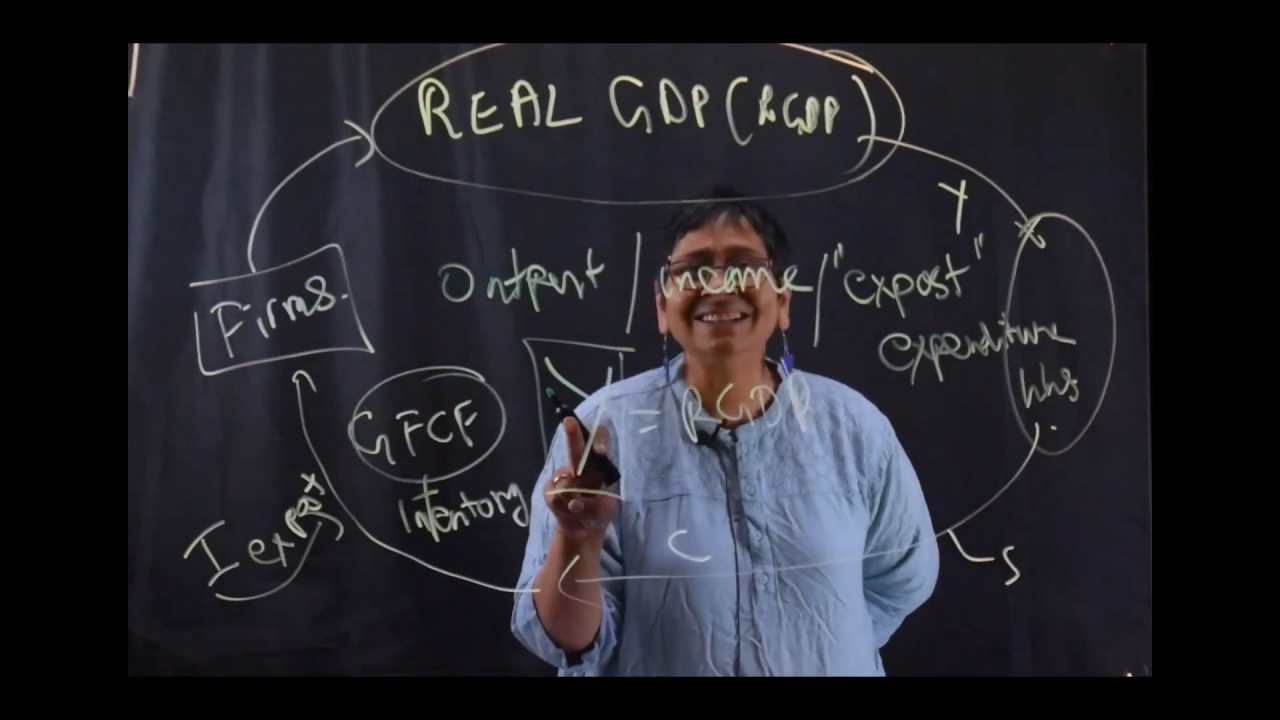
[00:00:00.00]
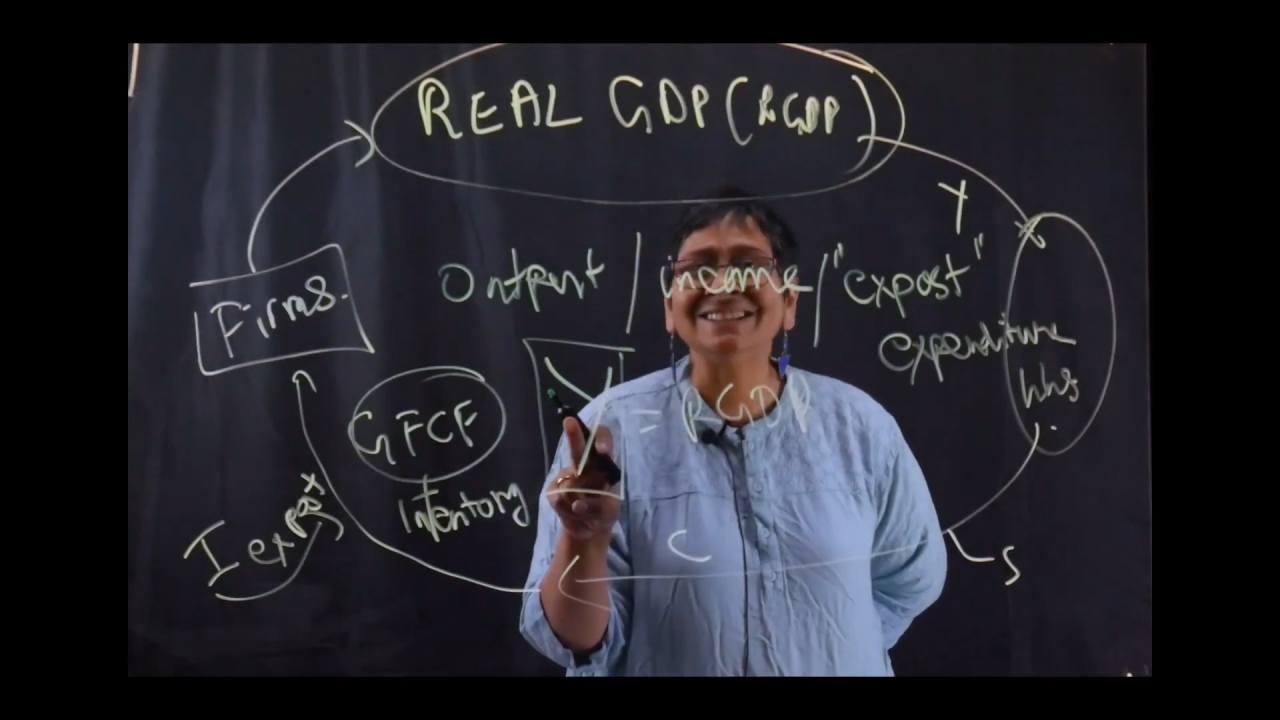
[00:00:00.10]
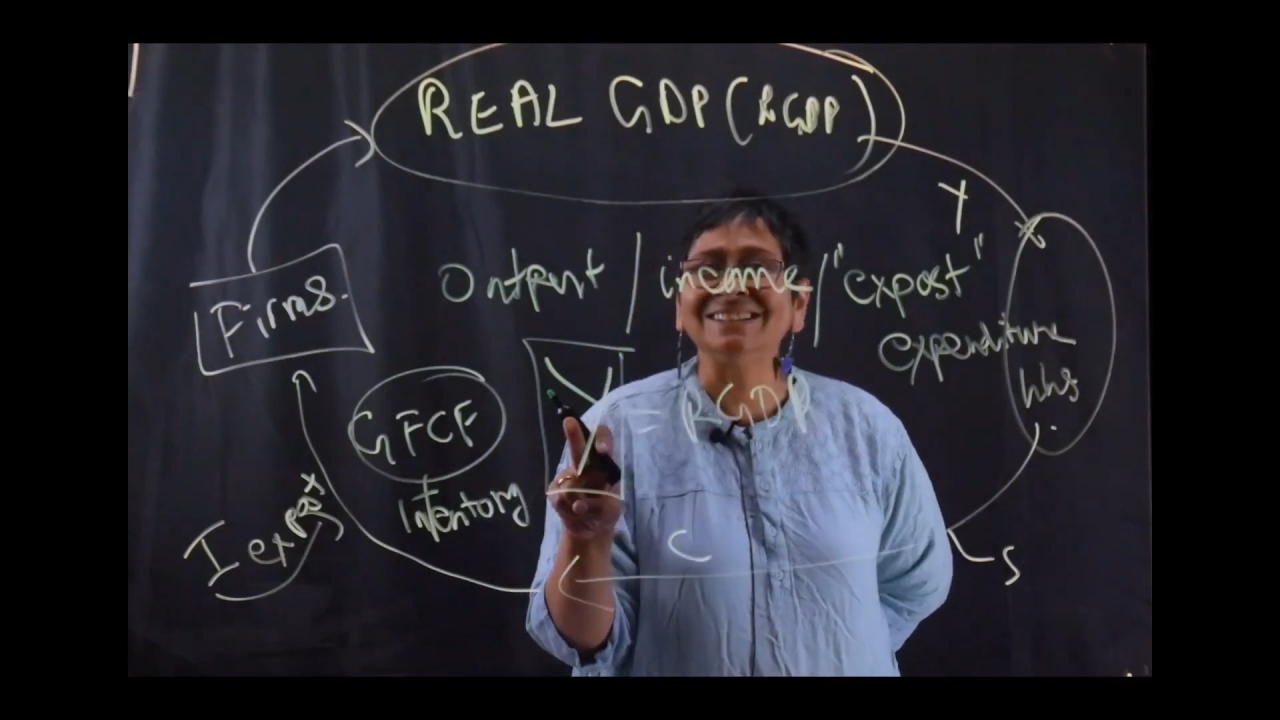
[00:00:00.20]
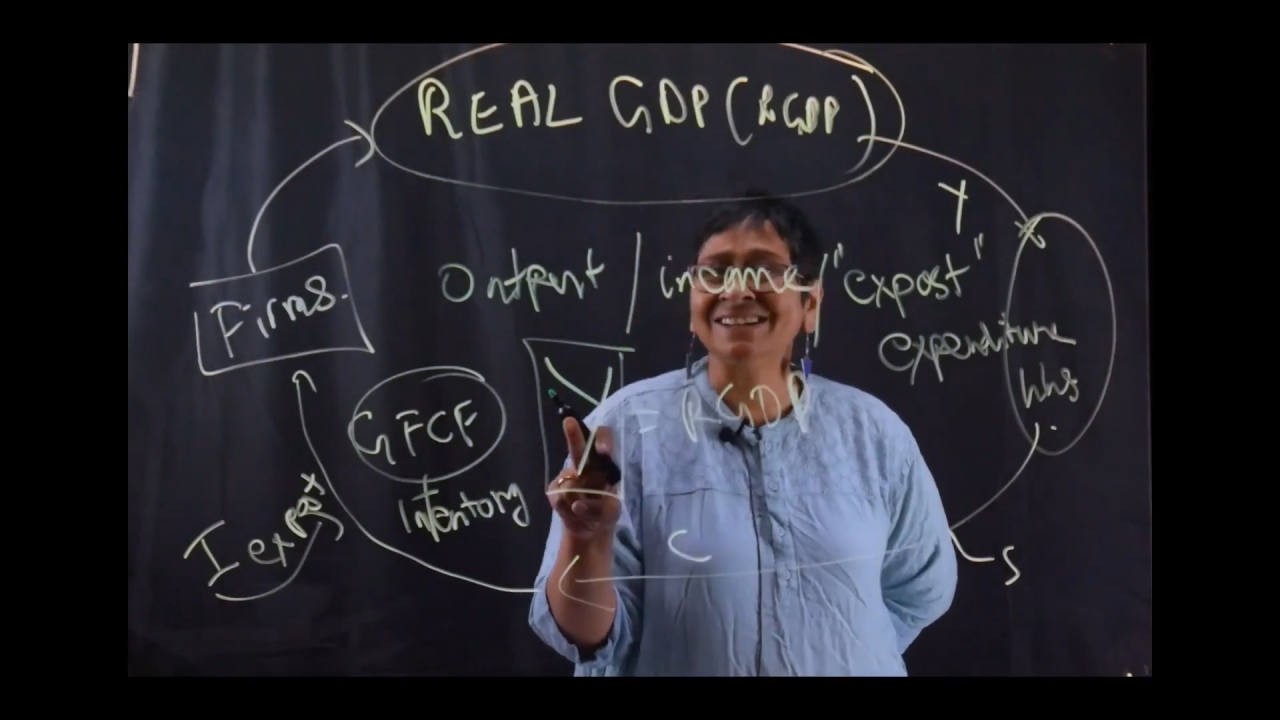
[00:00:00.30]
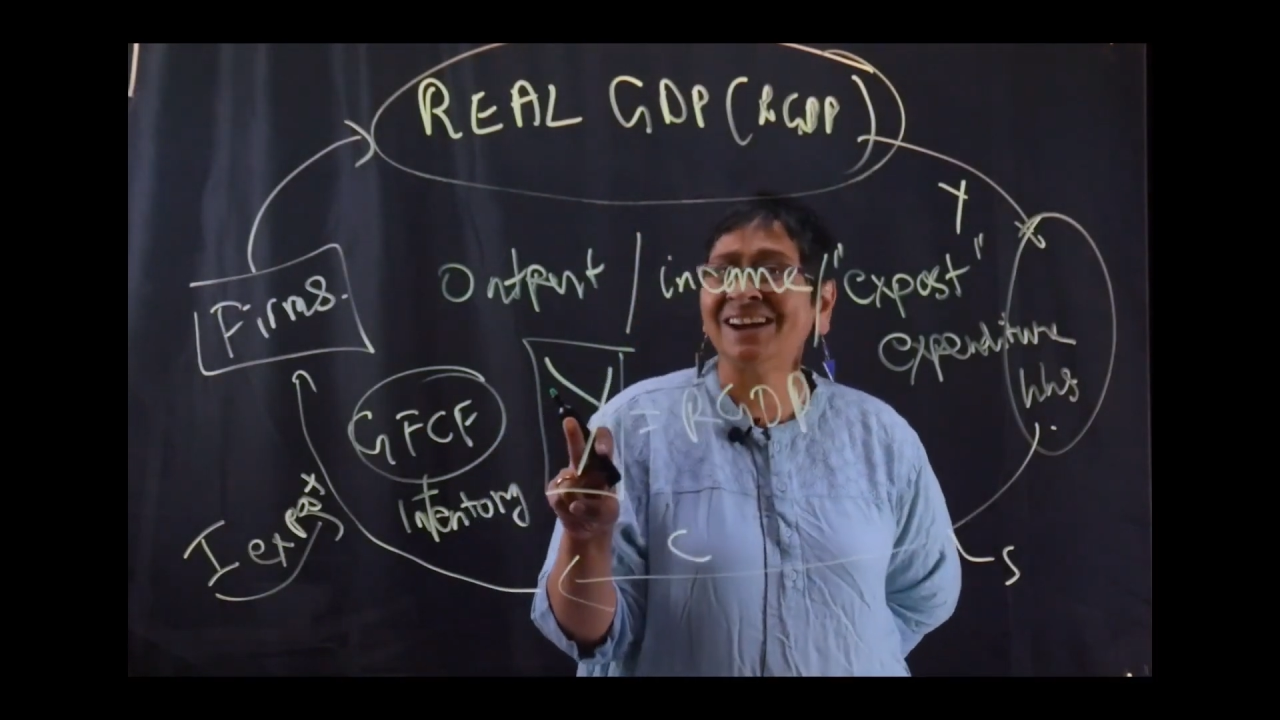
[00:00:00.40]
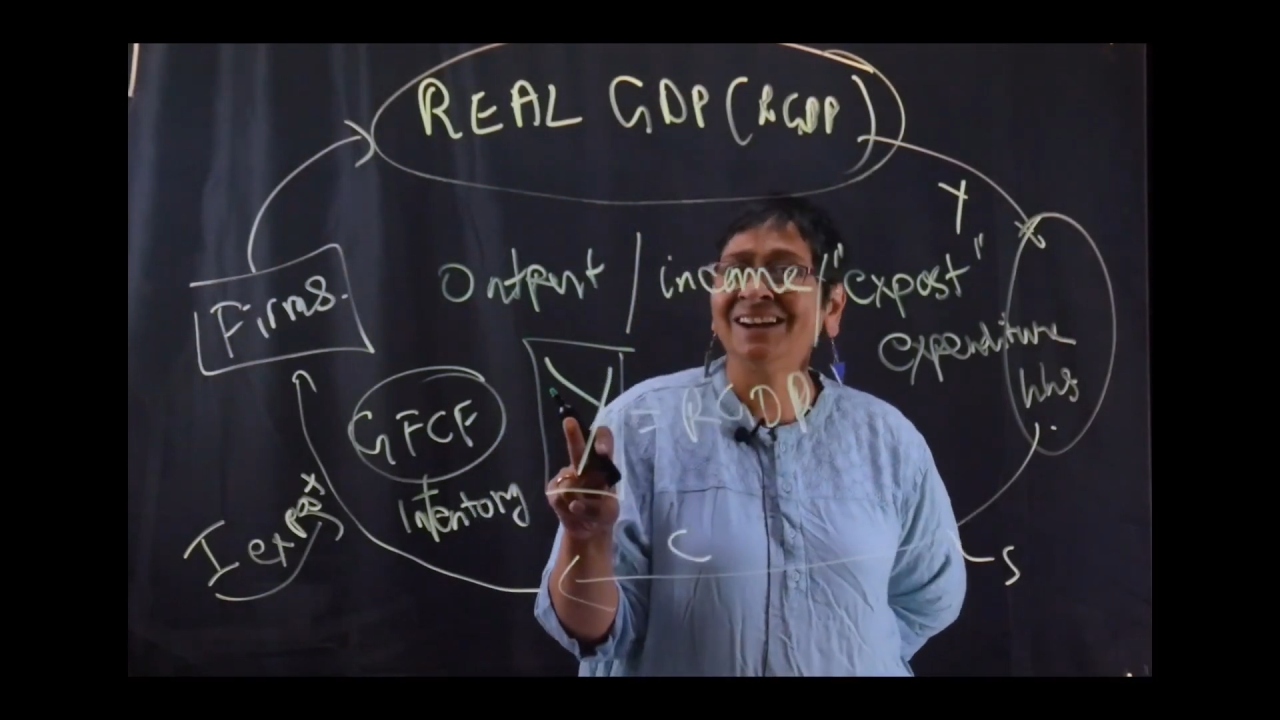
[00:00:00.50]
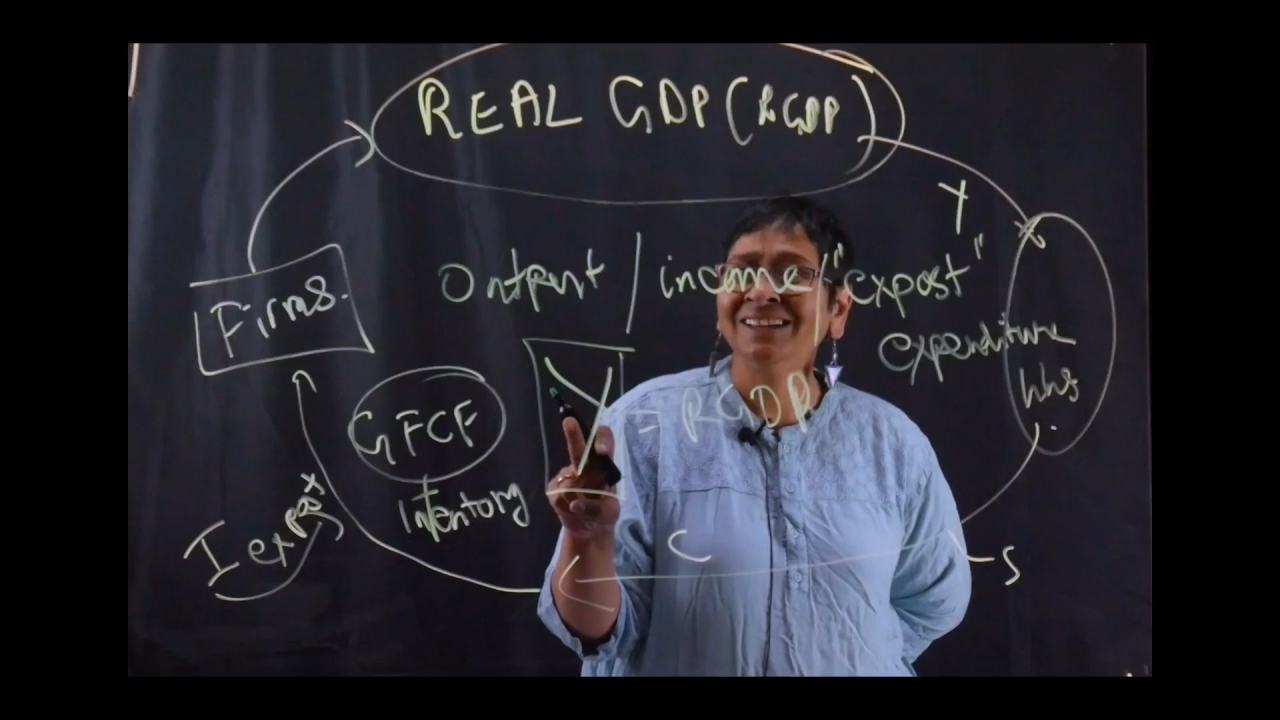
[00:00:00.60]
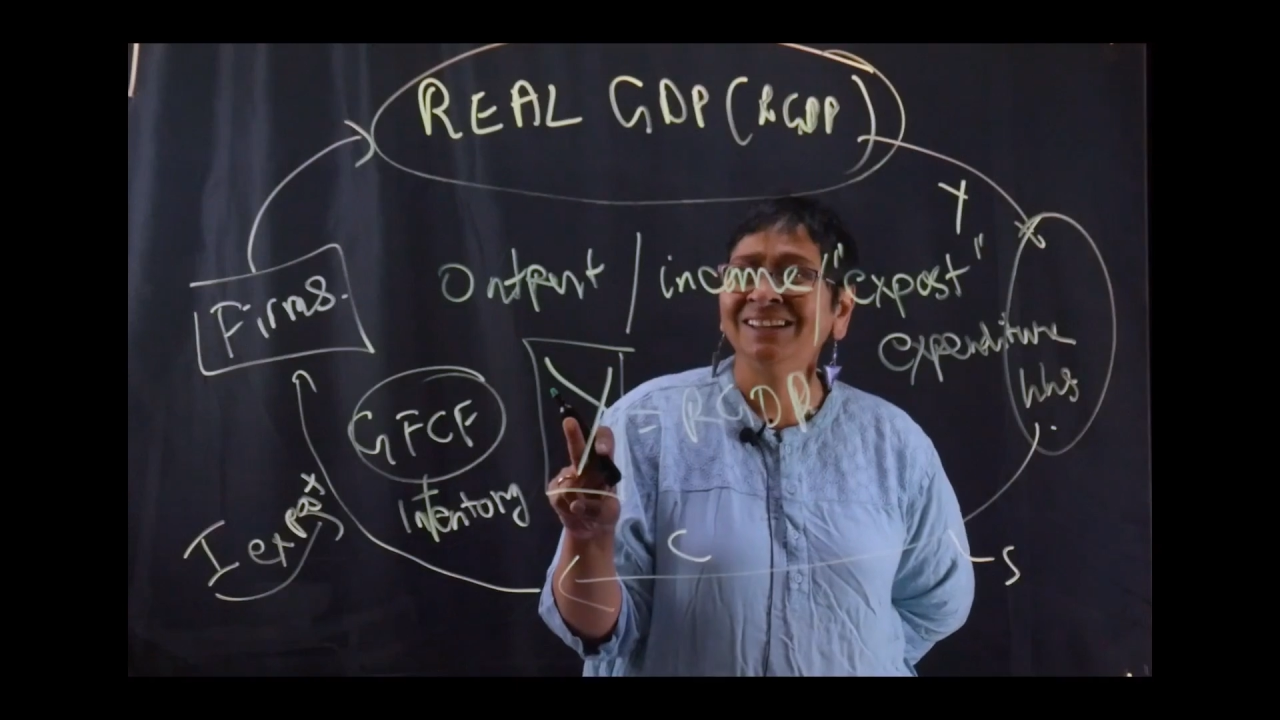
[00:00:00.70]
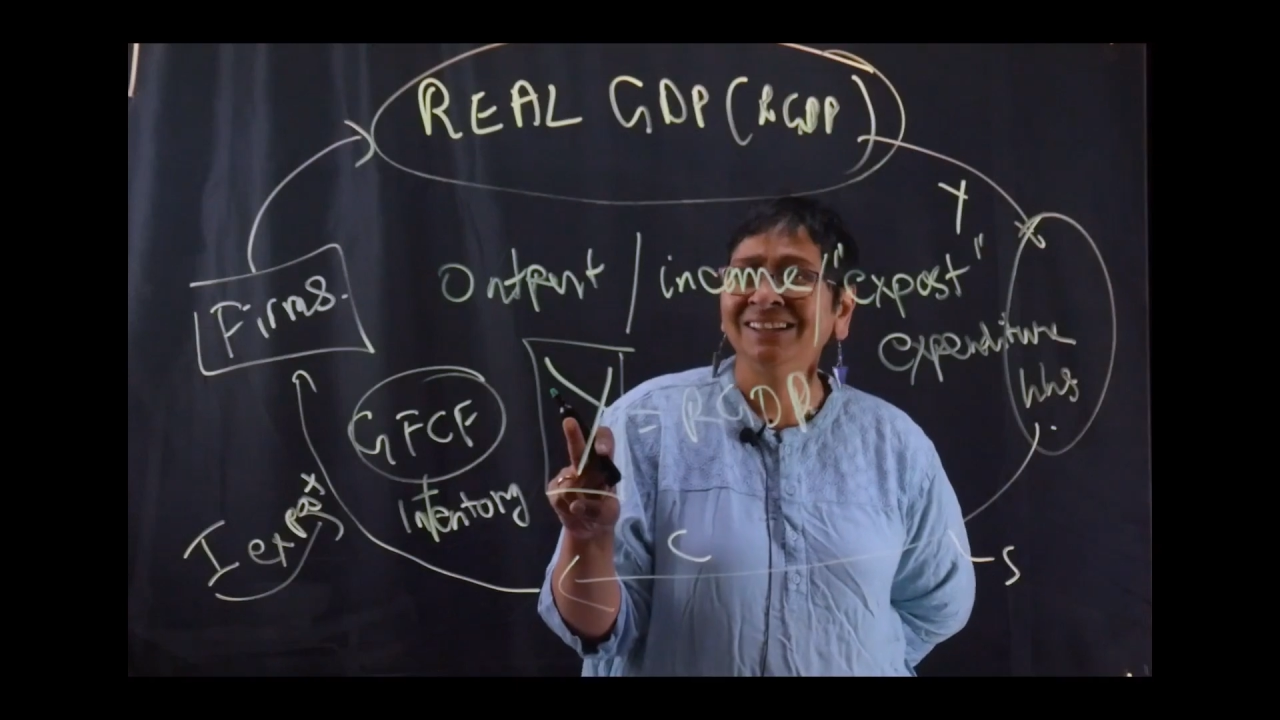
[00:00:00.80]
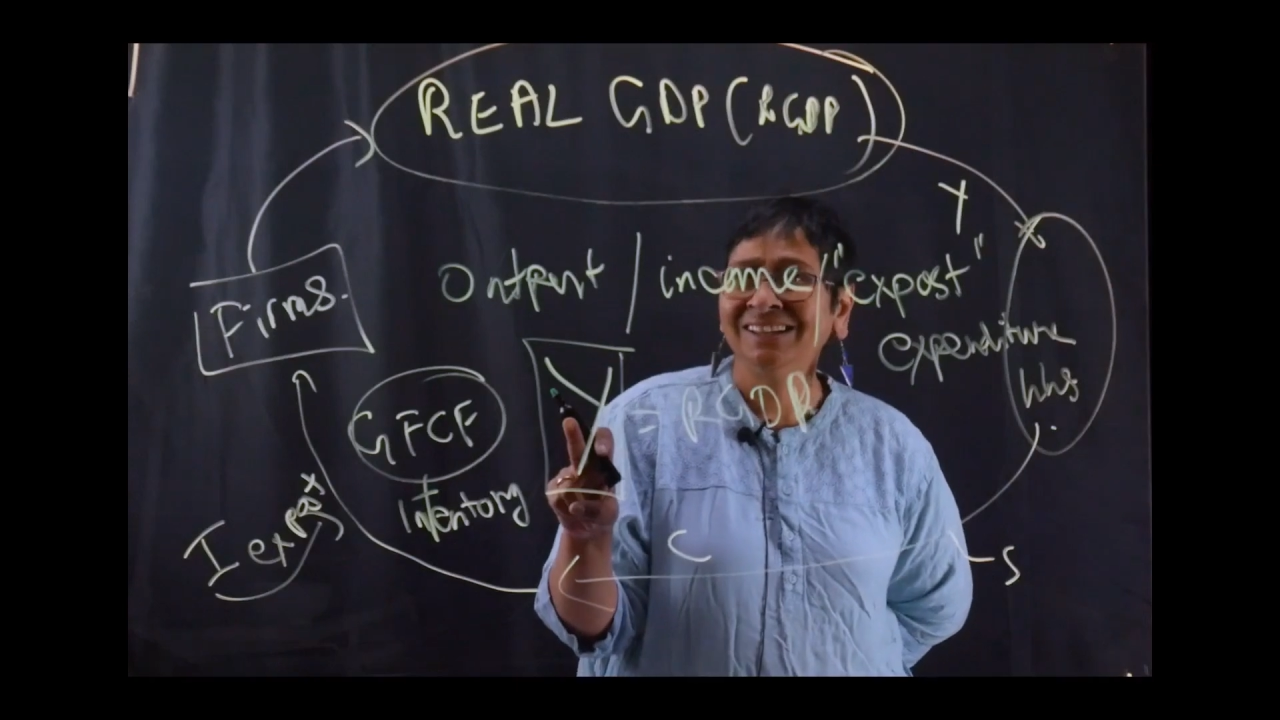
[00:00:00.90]
Is it
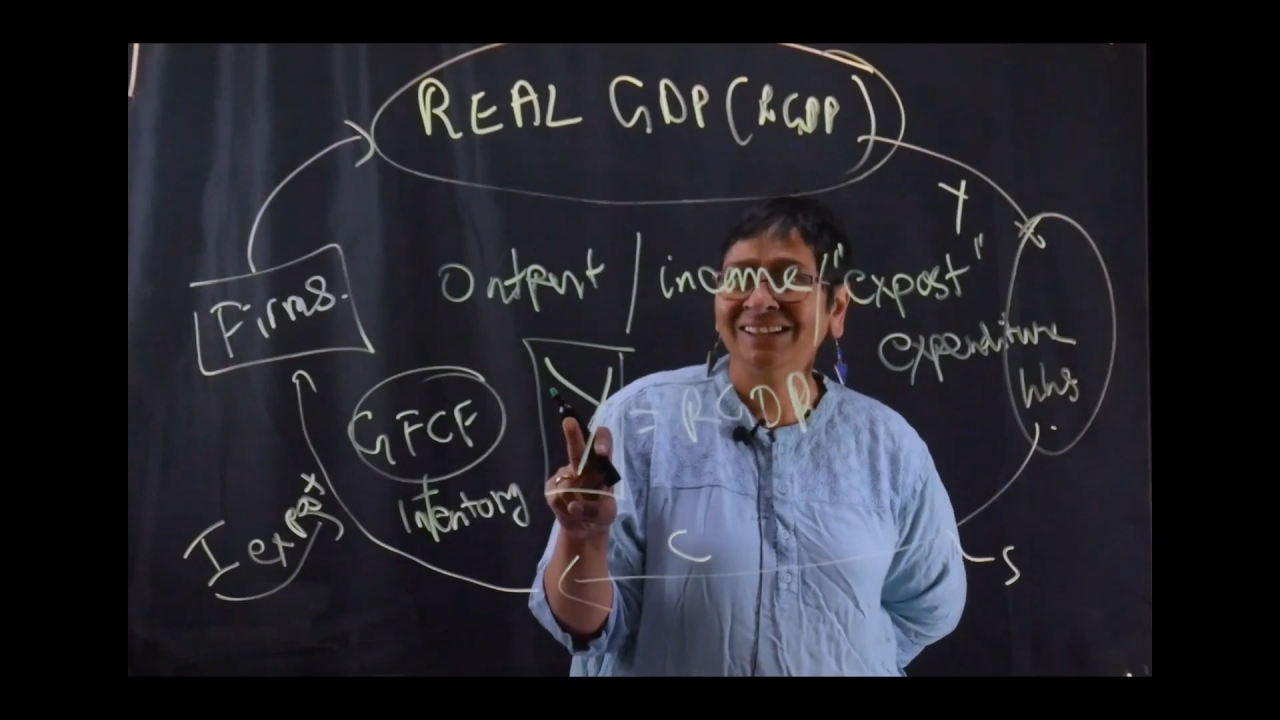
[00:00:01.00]
high?